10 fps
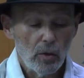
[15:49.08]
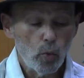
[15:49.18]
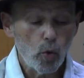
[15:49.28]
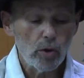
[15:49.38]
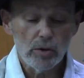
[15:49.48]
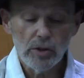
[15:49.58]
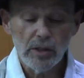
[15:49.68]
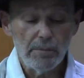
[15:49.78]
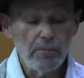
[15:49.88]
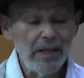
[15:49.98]
words
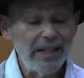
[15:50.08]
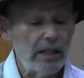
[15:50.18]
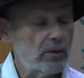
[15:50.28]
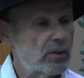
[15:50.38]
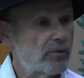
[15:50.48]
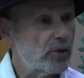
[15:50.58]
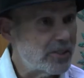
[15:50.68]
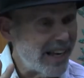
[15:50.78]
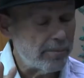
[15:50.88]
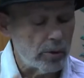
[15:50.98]
and meanings. For
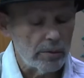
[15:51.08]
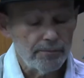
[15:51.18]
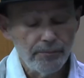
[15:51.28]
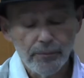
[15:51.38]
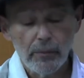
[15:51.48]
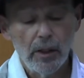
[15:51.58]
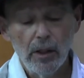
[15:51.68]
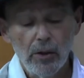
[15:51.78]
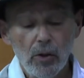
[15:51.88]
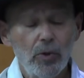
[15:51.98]
example,
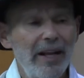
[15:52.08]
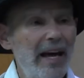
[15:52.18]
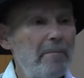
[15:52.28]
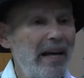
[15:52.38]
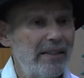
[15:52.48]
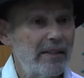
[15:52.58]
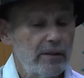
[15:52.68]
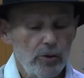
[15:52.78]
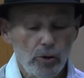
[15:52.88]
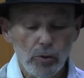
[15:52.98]
the word emet,
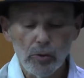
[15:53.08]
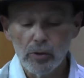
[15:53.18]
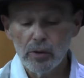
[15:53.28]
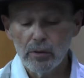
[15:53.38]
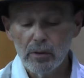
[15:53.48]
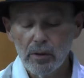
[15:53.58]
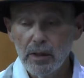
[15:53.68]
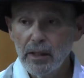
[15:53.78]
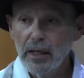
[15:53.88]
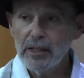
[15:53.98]
truth,
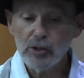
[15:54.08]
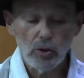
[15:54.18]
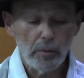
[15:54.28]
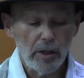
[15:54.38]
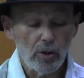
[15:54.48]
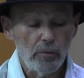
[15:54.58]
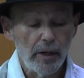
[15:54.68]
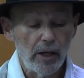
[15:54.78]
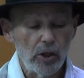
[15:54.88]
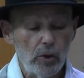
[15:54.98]
has a numerical
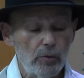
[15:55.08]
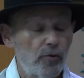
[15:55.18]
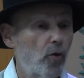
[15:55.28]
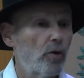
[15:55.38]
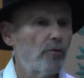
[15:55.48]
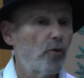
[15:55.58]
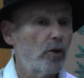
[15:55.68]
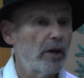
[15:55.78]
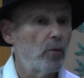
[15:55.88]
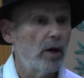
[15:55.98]
value of
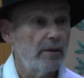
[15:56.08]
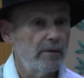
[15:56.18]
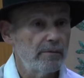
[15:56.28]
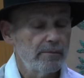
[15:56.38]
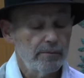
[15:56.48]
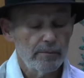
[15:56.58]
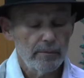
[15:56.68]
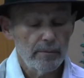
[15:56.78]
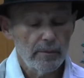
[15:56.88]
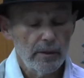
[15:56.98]
441.
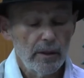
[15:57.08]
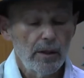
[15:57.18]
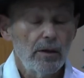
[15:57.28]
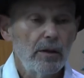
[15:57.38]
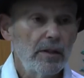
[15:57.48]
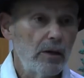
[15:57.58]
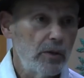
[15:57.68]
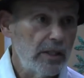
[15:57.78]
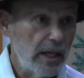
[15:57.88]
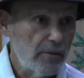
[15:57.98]
Then
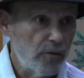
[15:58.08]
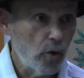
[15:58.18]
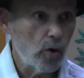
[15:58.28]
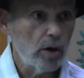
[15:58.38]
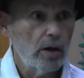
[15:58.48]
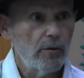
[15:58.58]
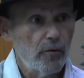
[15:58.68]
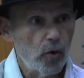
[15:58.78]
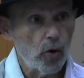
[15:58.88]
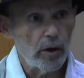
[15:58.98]
we take 4,
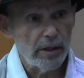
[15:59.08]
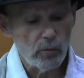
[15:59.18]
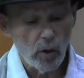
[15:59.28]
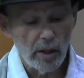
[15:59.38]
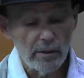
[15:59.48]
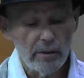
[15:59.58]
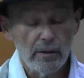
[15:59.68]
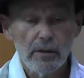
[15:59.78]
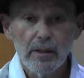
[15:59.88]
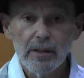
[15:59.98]
4, and 1,
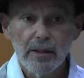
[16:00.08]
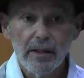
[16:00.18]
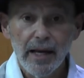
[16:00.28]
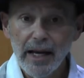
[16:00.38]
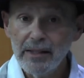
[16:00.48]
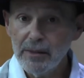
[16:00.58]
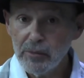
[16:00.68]
add them